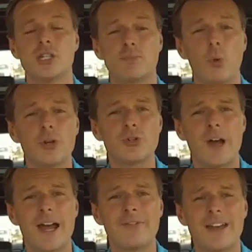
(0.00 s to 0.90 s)
Sport
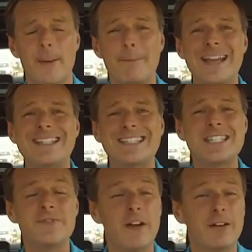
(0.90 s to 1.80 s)
Drive makes
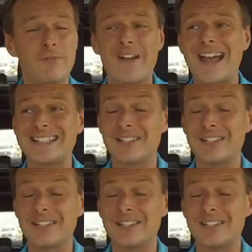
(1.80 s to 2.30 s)
this very fast.